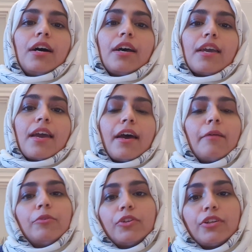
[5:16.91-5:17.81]
I
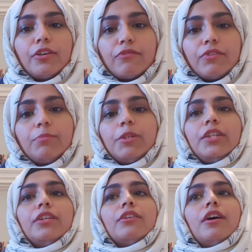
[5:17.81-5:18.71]
am good enough to be
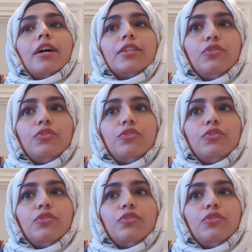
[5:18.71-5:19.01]
here. I